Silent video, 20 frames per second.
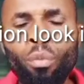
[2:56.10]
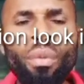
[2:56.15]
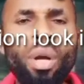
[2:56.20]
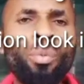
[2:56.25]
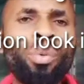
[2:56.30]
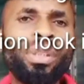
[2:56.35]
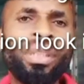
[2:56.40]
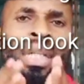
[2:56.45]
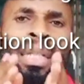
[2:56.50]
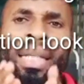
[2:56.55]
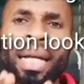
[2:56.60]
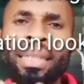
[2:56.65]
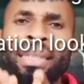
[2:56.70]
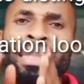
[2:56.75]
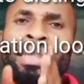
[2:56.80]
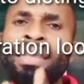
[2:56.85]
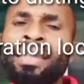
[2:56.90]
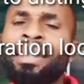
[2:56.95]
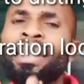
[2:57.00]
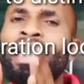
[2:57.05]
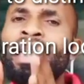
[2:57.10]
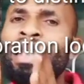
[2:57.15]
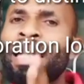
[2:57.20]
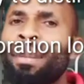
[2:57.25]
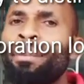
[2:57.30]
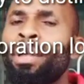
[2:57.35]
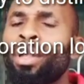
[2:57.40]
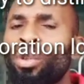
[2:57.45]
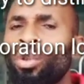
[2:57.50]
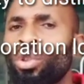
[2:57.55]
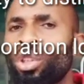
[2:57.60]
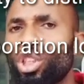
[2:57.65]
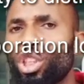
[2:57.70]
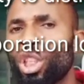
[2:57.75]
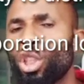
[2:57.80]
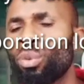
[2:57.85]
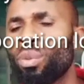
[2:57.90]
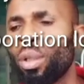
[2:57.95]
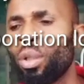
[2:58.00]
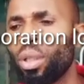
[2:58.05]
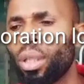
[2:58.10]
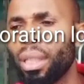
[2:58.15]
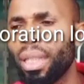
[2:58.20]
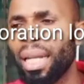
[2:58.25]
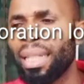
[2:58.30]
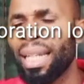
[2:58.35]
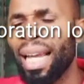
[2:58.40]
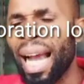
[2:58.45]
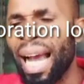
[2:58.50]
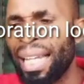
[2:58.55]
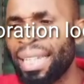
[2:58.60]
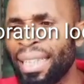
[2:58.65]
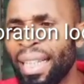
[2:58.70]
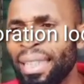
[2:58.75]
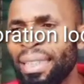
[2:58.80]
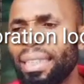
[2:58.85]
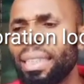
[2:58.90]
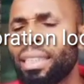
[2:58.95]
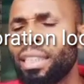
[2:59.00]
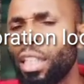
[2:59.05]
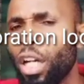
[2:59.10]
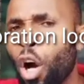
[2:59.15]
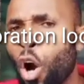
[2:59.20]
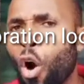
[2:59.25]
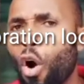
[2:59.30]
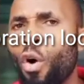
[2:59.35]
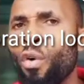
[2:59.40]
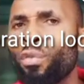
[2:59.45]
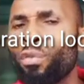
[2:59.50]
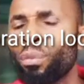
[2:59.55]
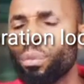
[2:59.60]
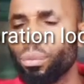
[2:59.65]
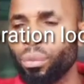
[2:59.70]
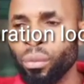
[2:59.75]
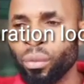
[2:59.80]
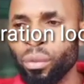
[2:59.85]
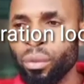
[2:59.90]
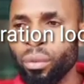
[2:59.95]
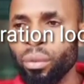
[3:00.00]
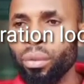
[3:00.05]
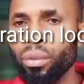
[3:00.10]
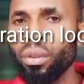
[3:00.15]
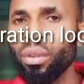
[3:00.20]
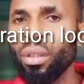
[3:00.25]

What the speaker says: When we say that it is a chemical change, we are looking at the identity of